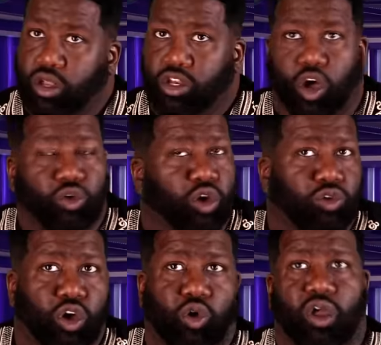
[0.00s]
No,
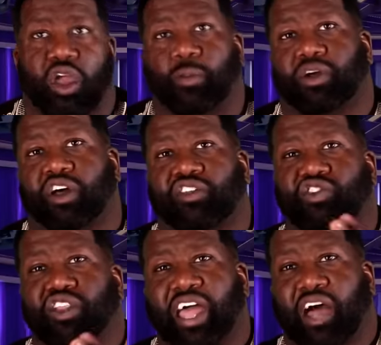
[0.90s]
no, no. Because if
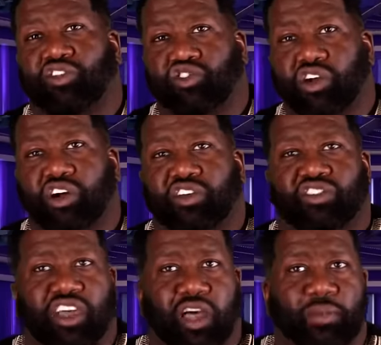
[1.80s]
you allow drugs
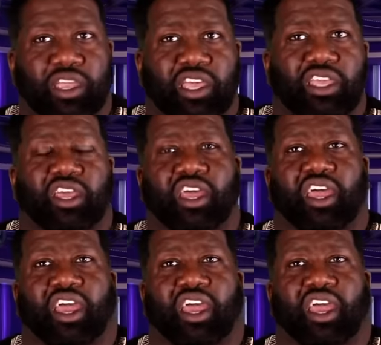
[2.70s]
to come in,